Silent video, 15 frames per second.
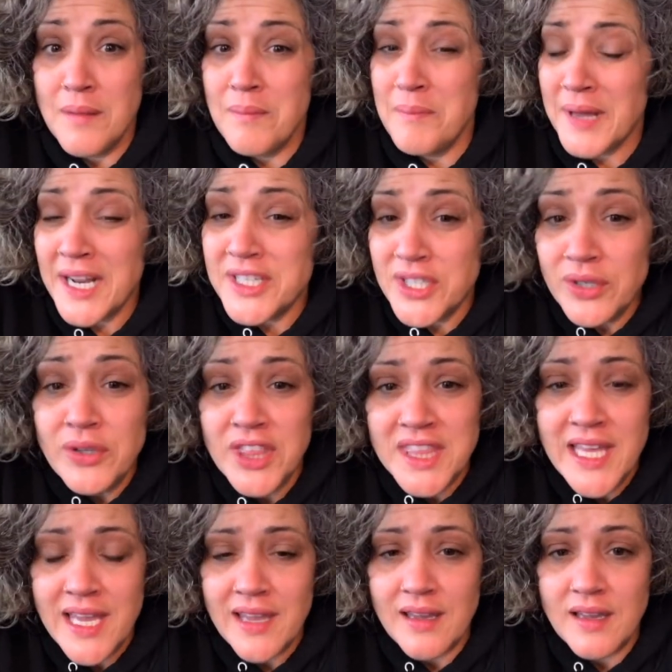But I do
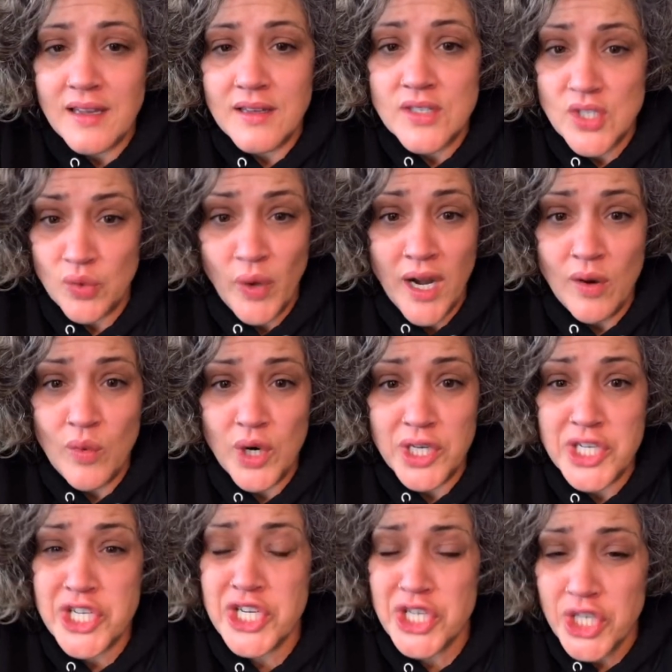think swear words
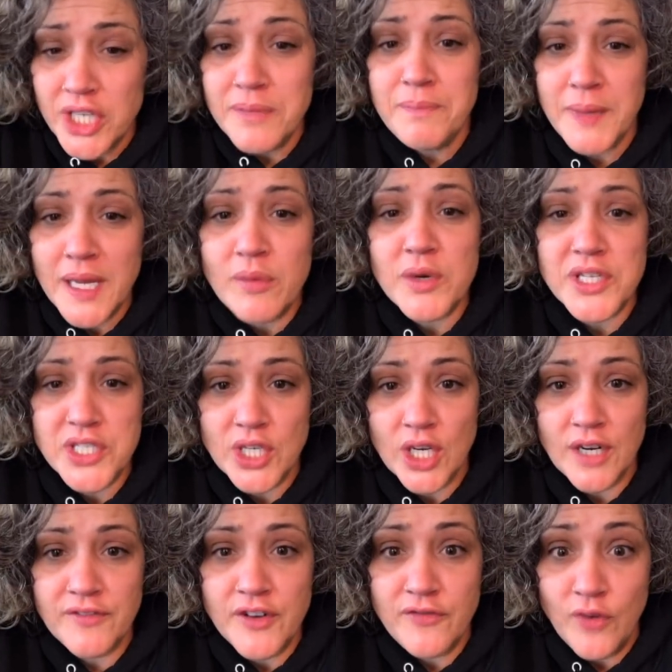should be
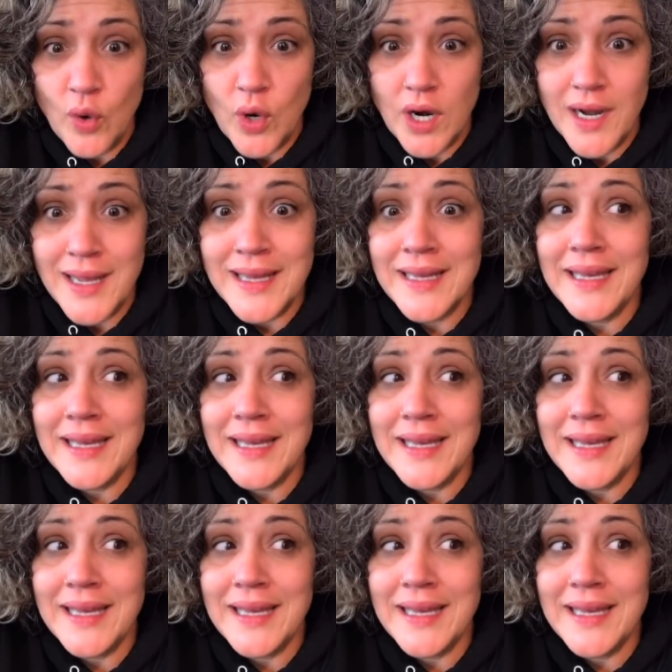reserved for